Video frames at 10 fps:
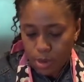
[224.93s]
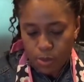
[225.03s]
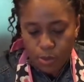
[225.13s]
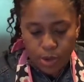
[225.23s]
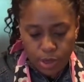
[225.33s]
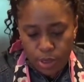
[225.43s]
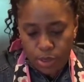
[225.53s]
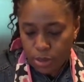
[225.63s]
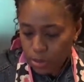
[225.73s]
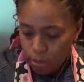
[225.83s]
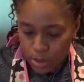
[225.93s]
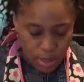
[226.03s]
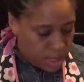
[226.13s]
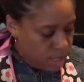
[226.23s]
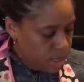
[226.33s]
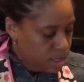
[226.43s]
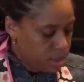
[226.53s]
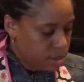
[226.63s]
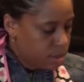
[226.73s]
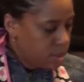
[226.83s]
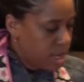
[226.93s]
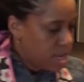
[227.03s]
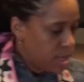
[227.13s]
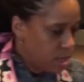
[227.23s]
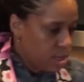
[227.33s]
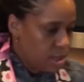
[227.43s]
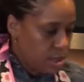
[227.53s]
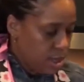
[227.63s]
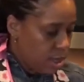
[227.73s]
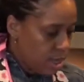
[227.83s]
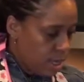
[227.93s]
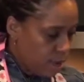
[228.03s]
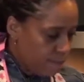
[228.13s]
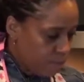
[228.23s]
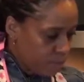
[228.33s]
And what we're going to do is take the